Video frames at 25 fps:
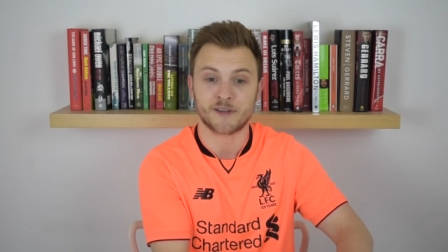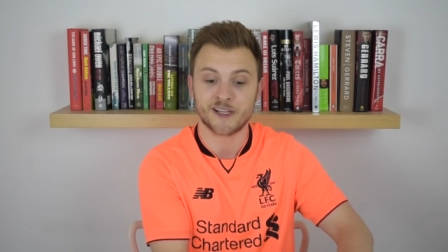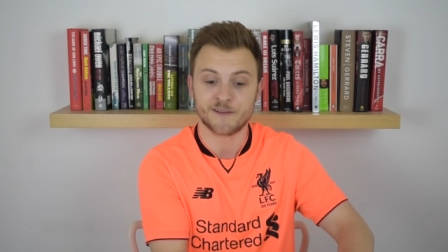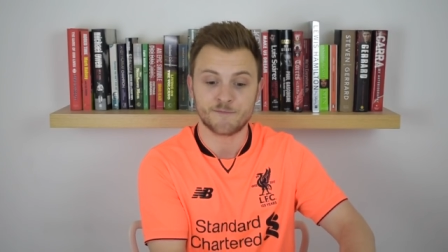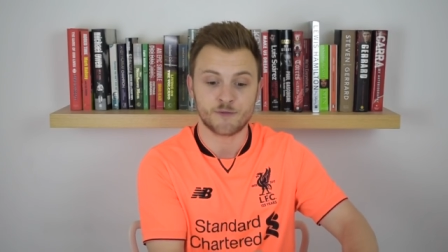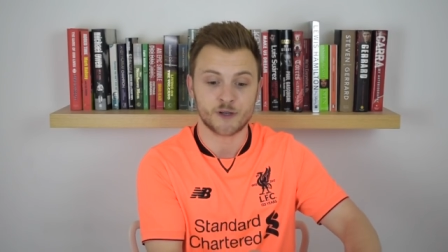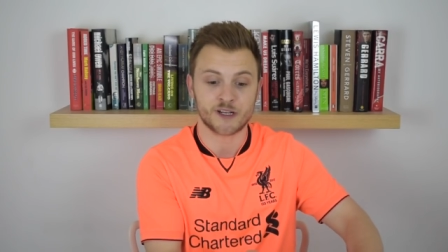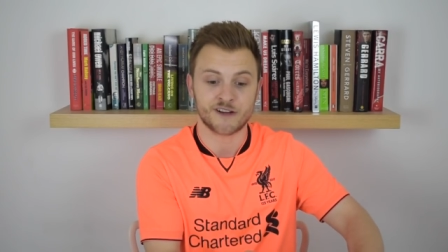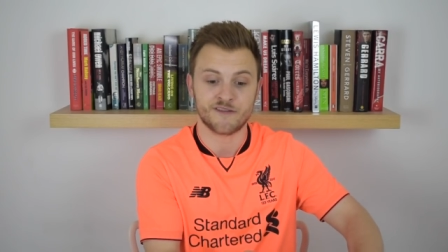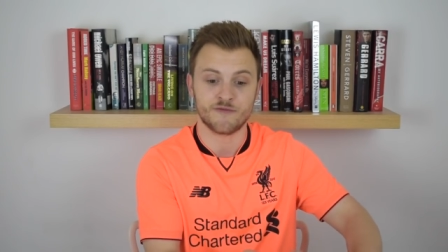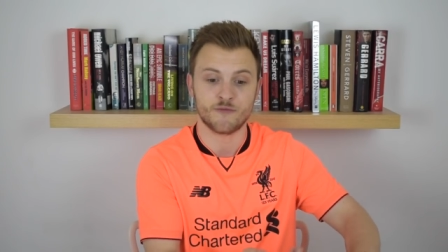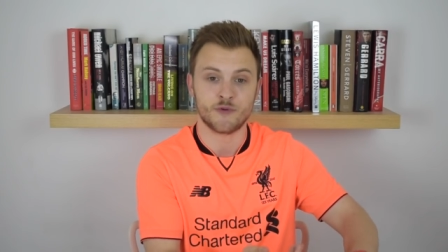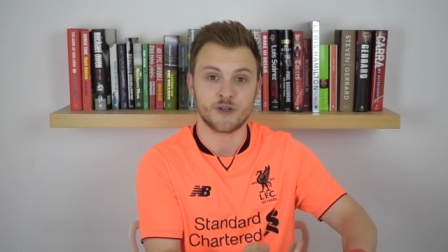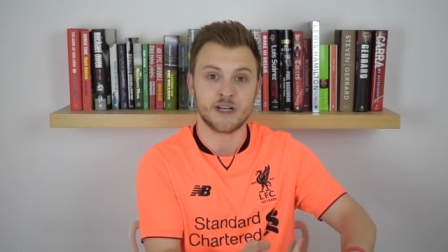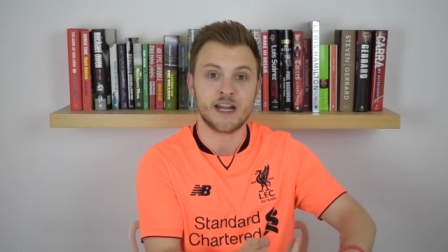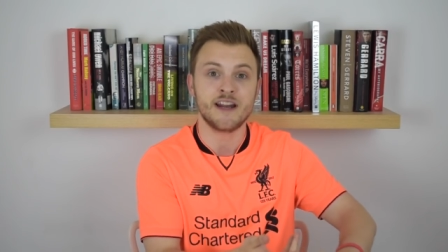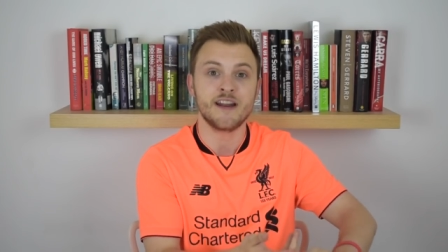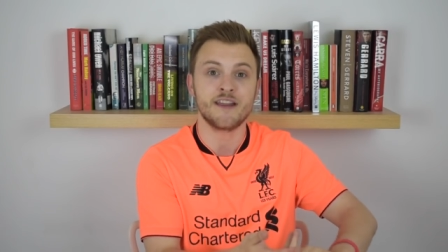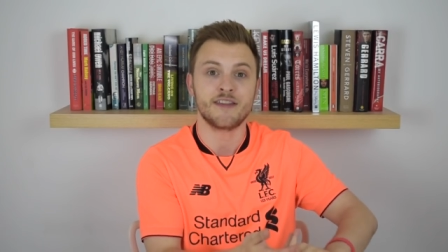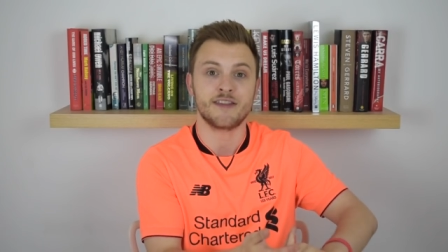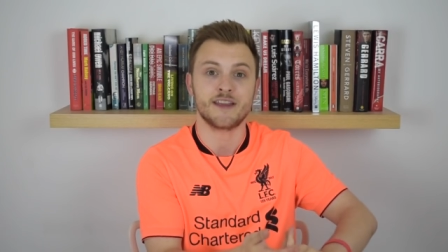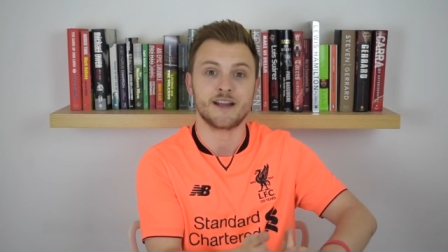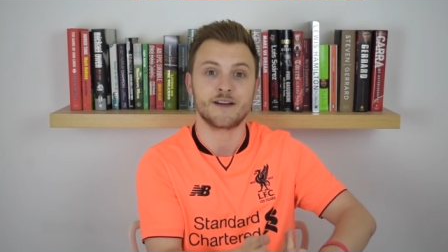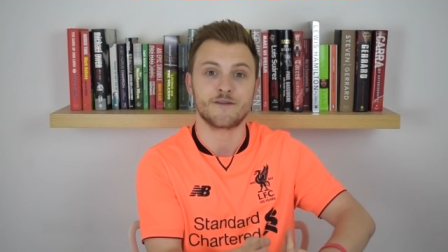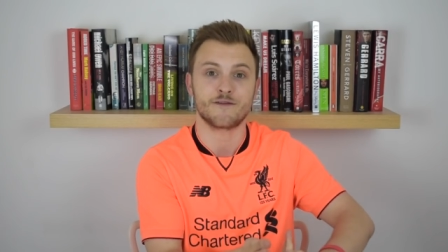Liverpool haven't won
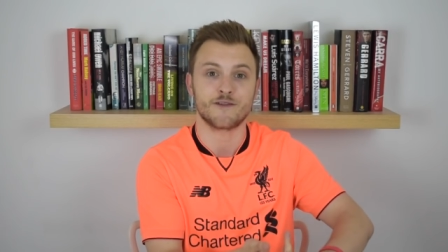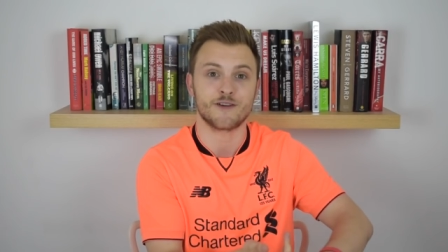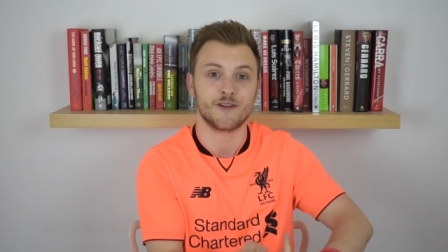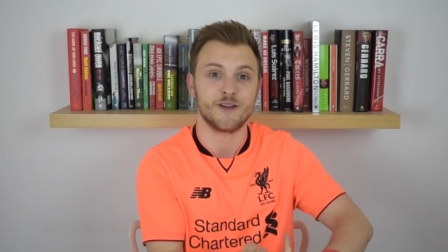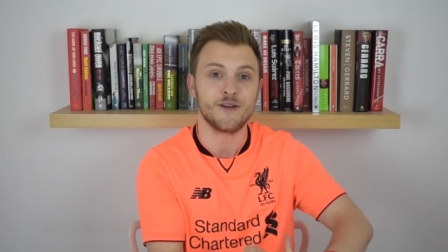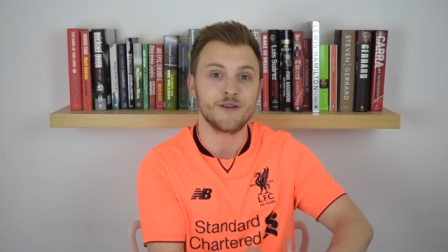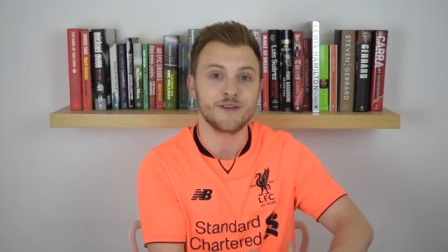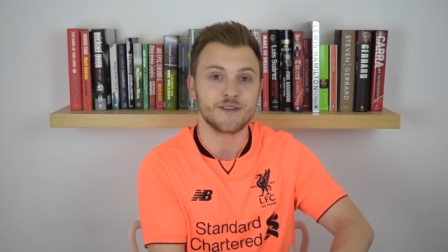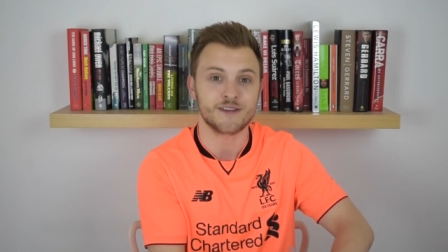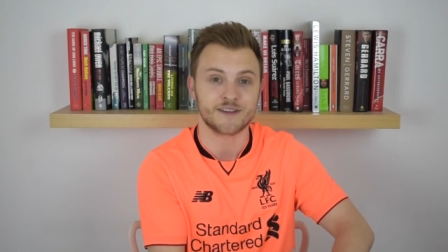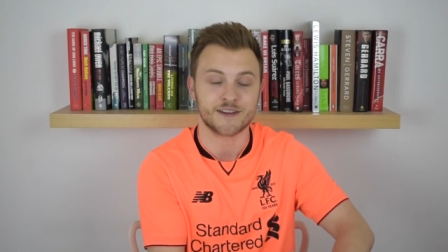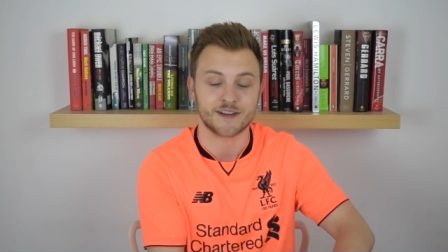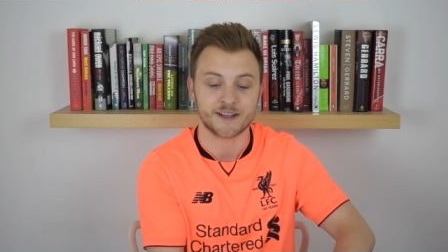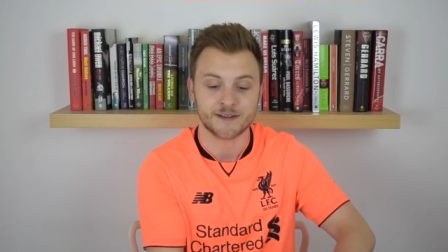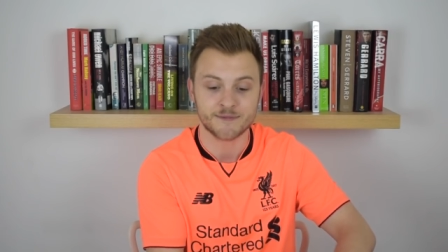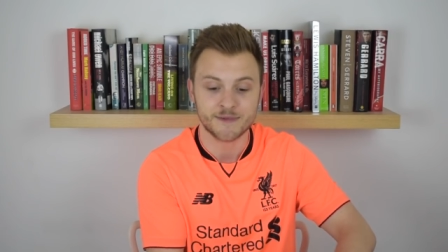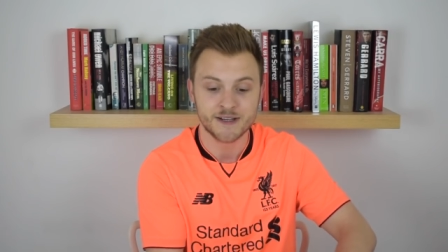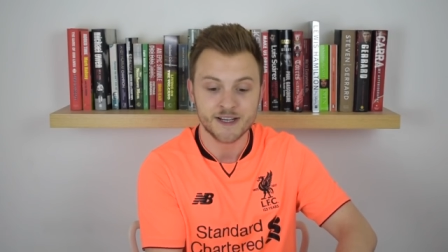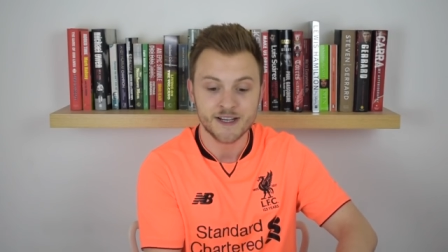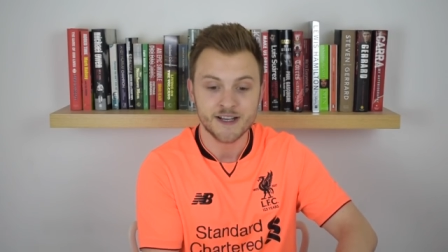anything for a long time,